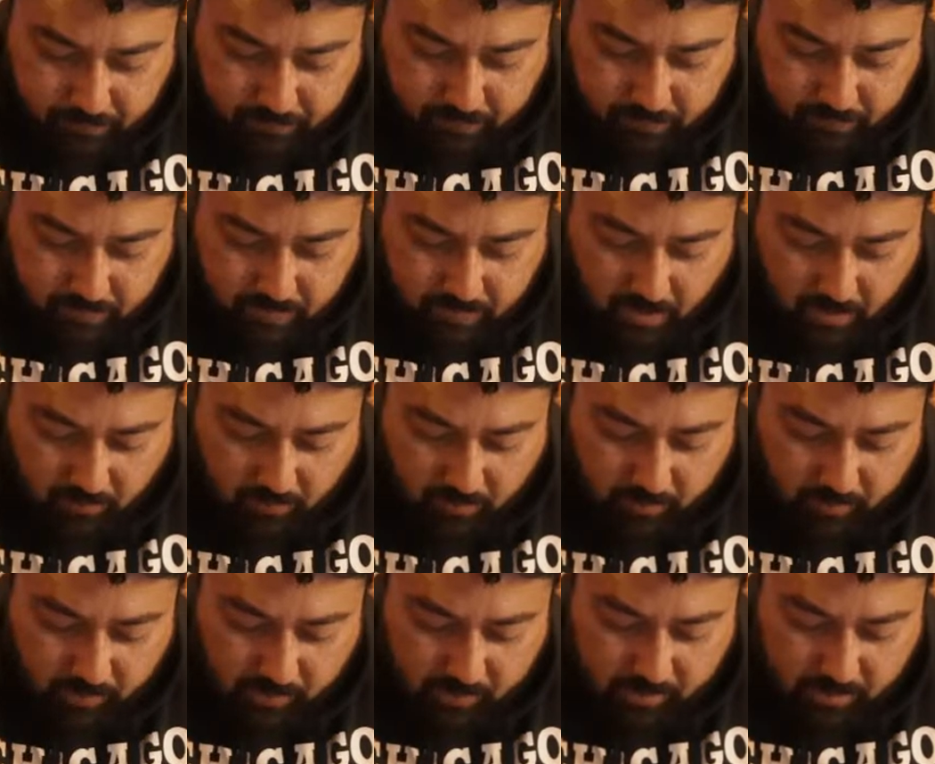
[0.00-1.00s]
take it with a
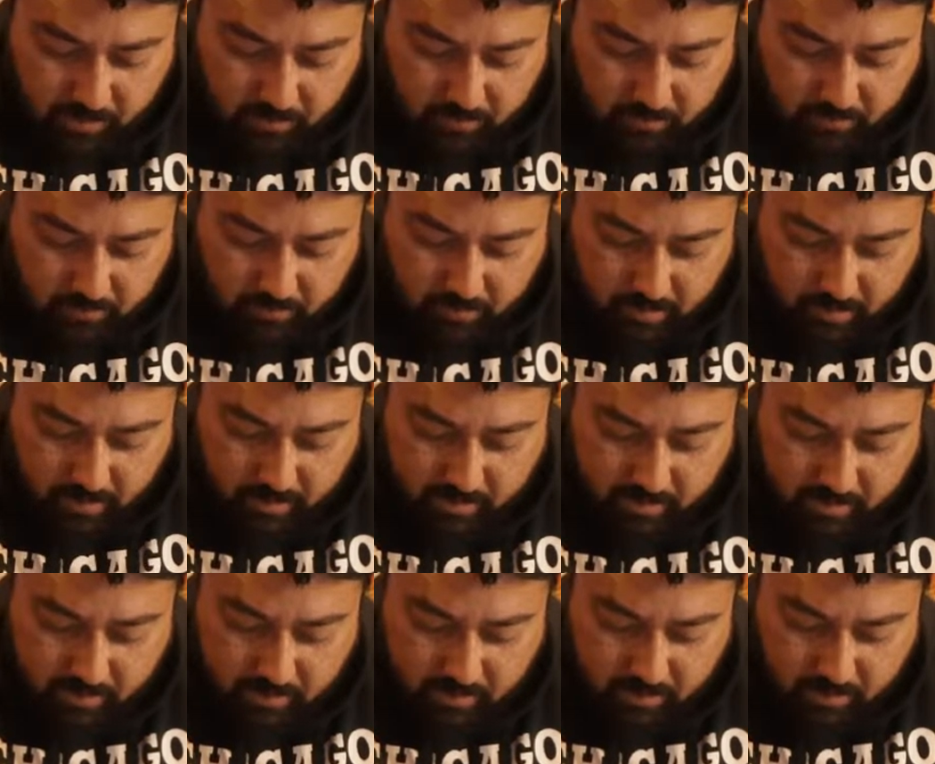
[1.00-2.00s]
pinch of salt.
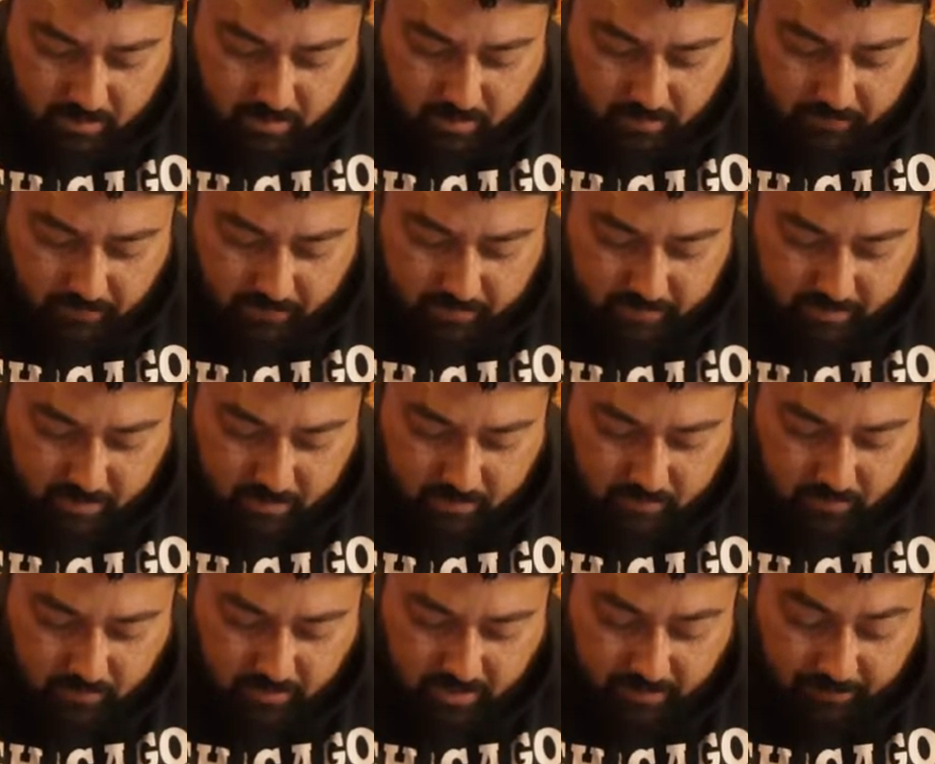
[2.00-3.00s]
It's if I start
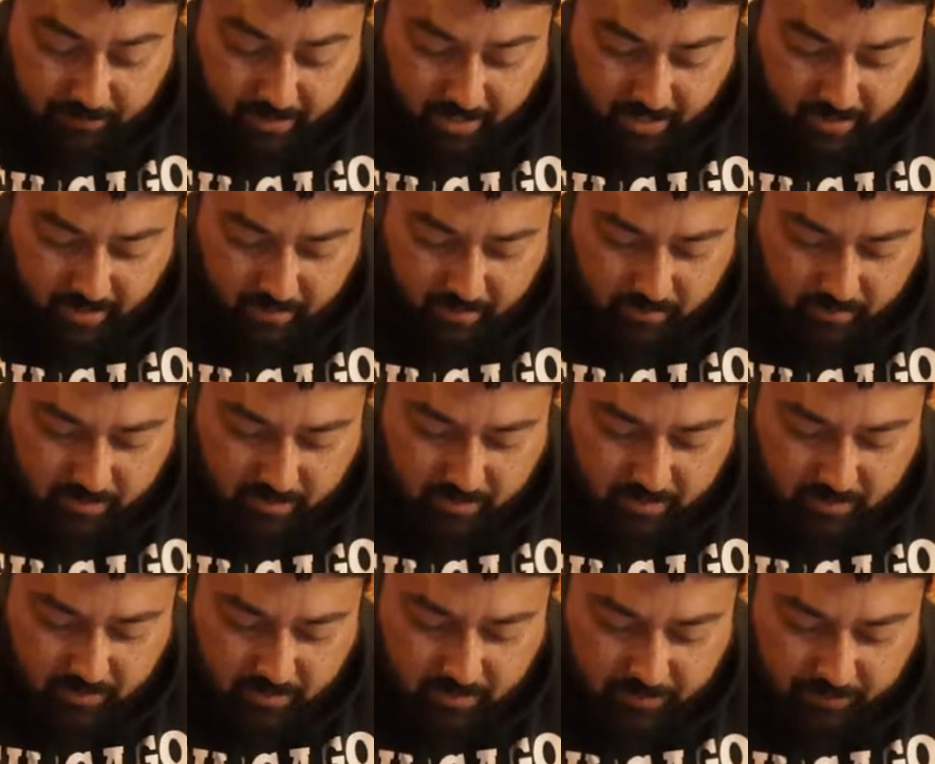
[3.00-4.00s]
calling you mate,
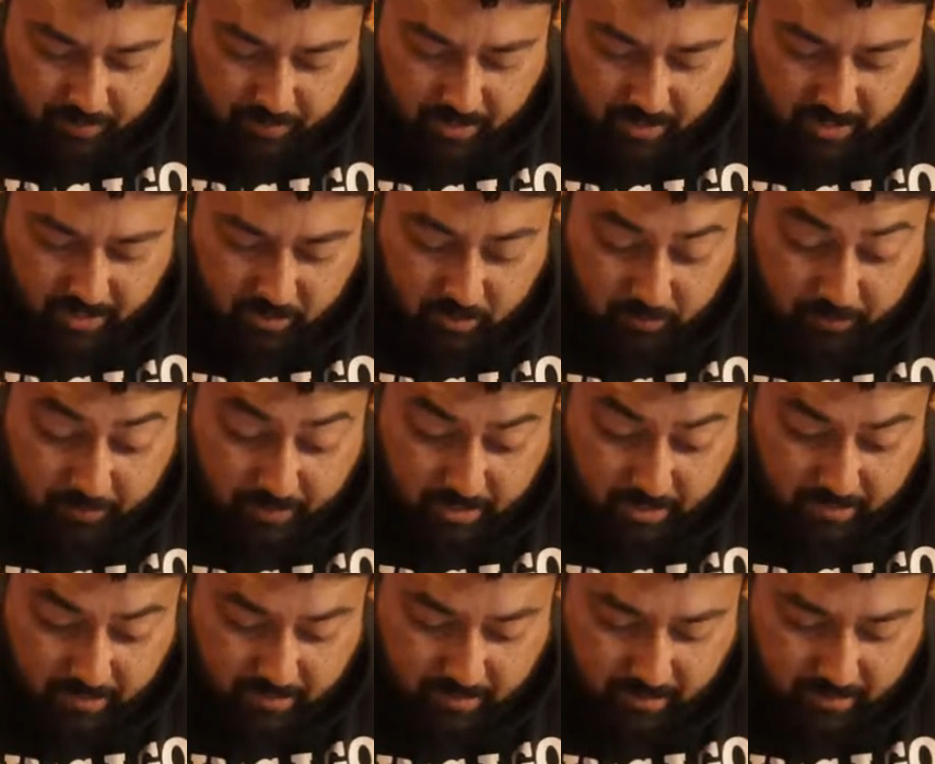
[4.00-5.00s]
buddy, or big
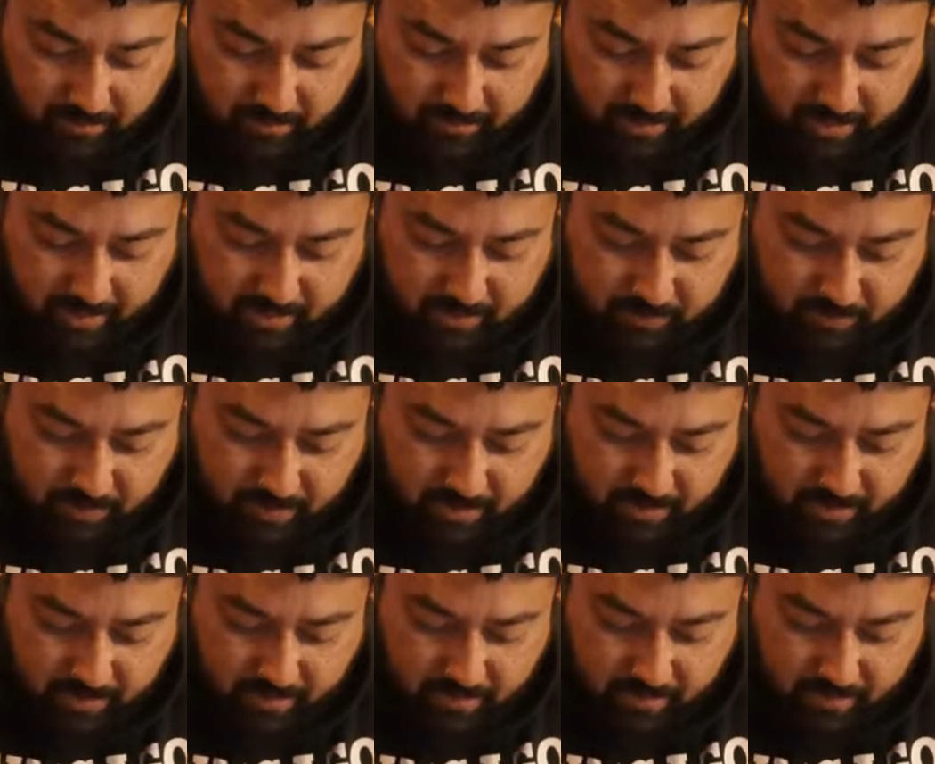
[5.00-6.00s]
guy, that's when
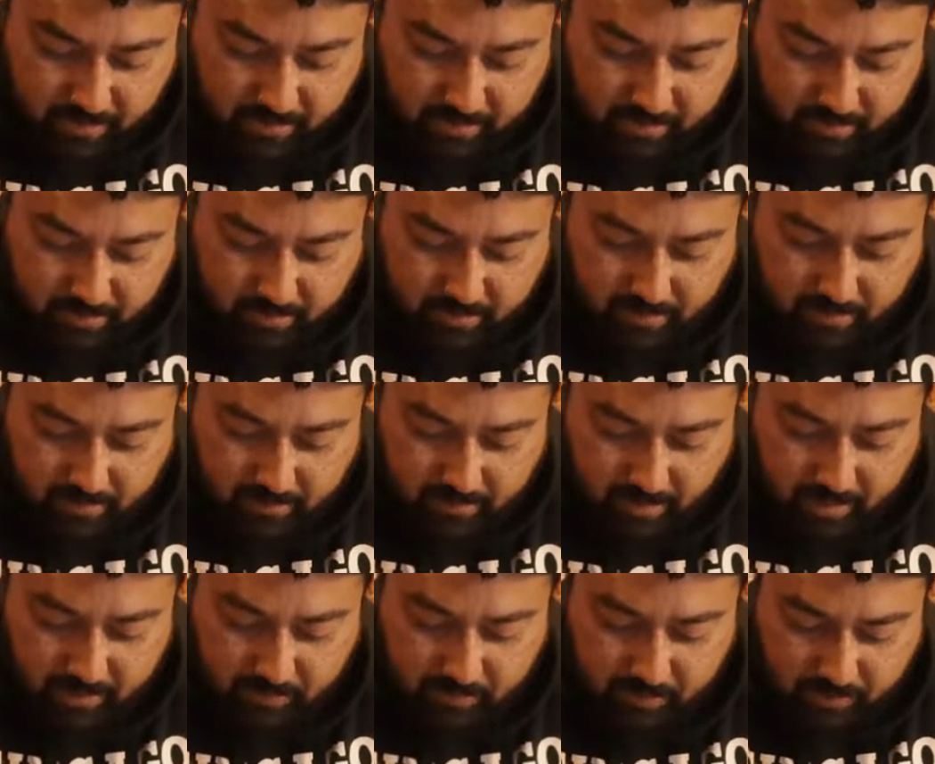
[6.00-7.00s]

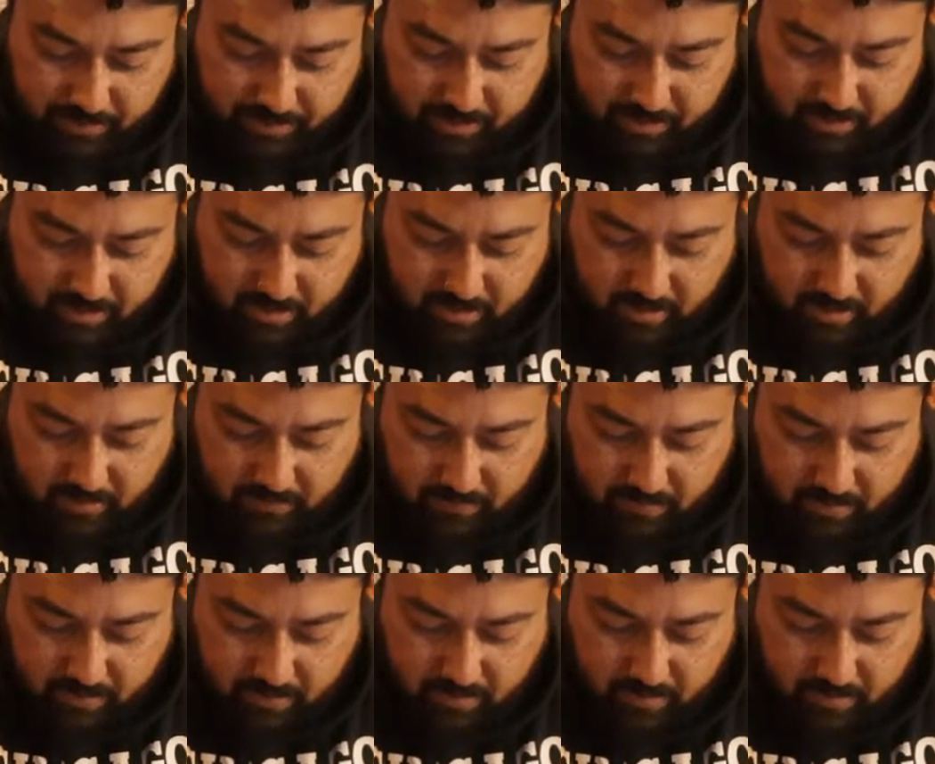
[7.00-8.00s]
shit's gonna hit the
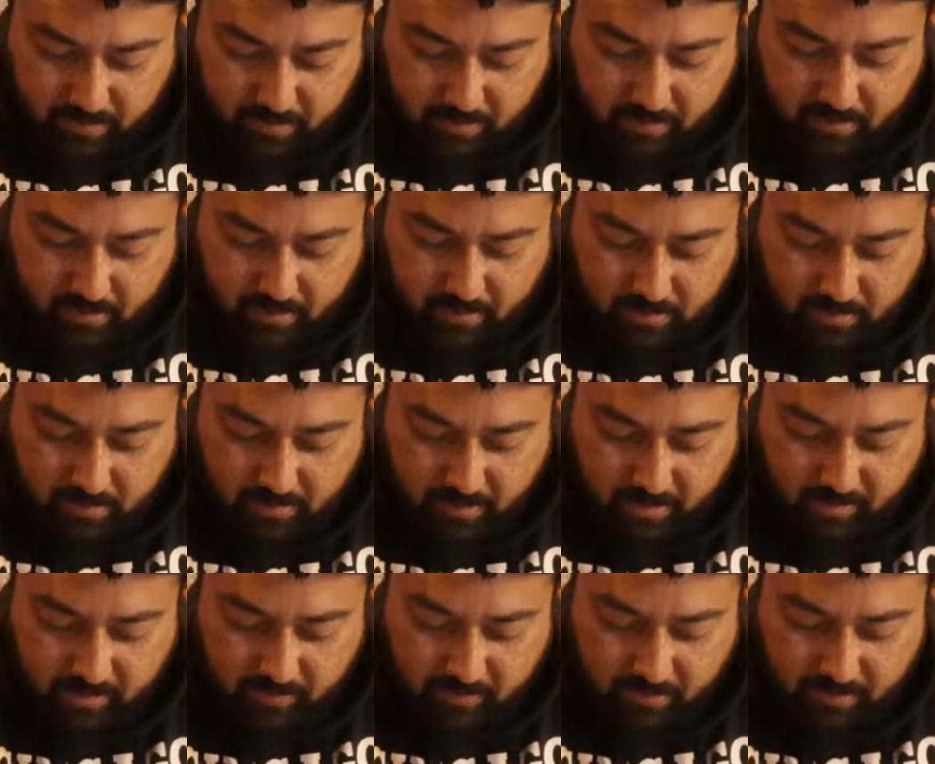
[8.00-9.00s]
fan.
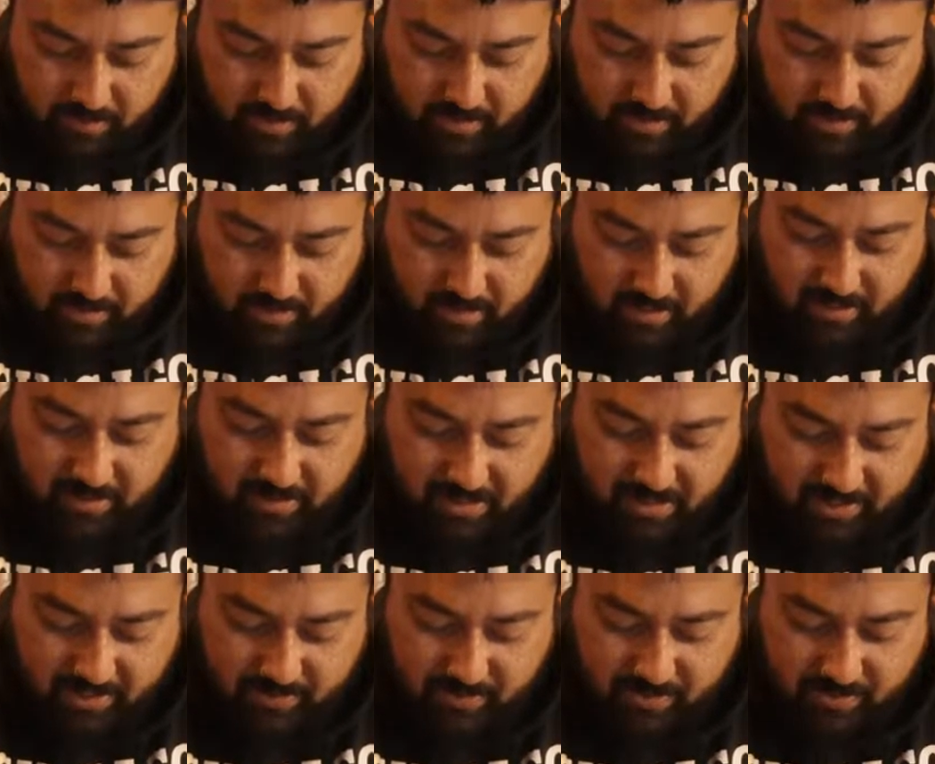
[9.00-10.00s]
That's when
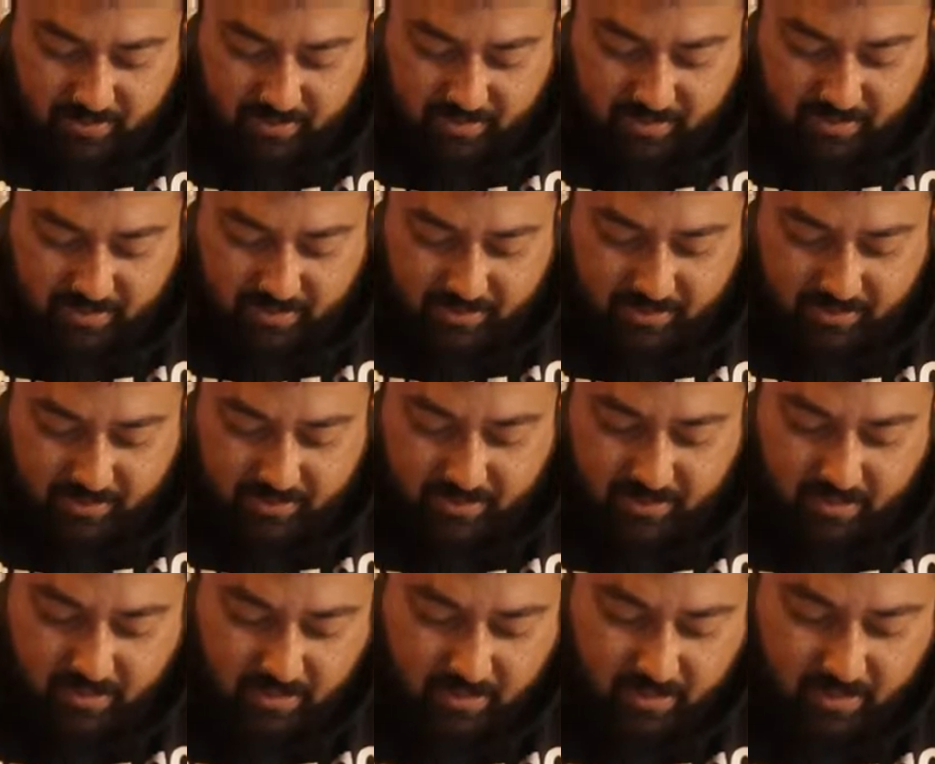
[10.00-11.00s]
that's when there's an issue.
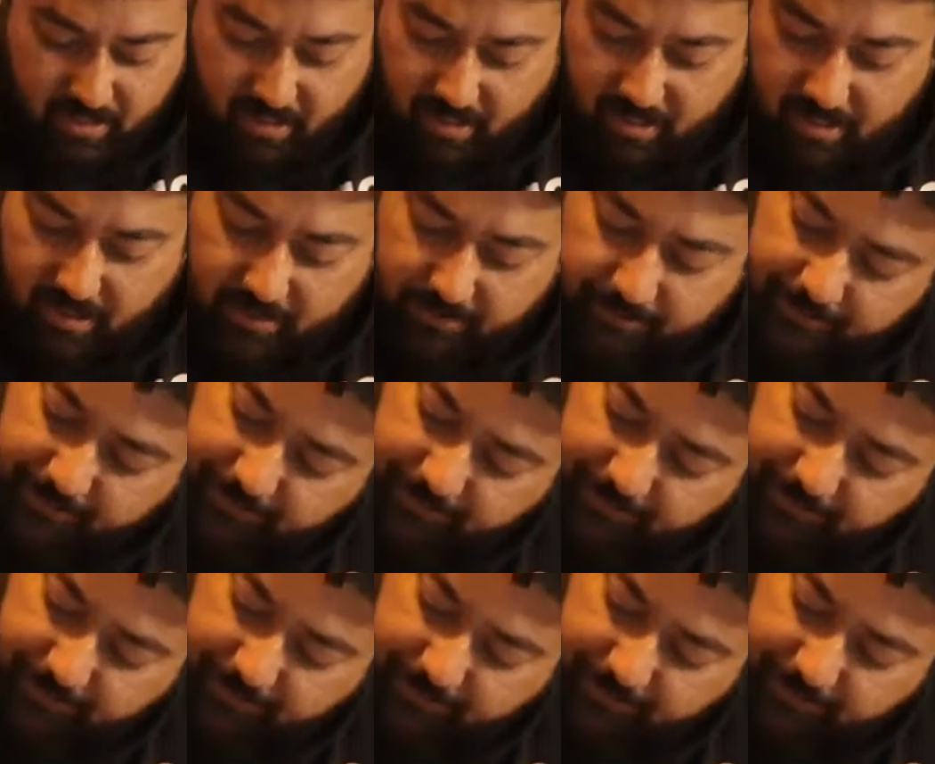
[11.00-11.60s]
Um,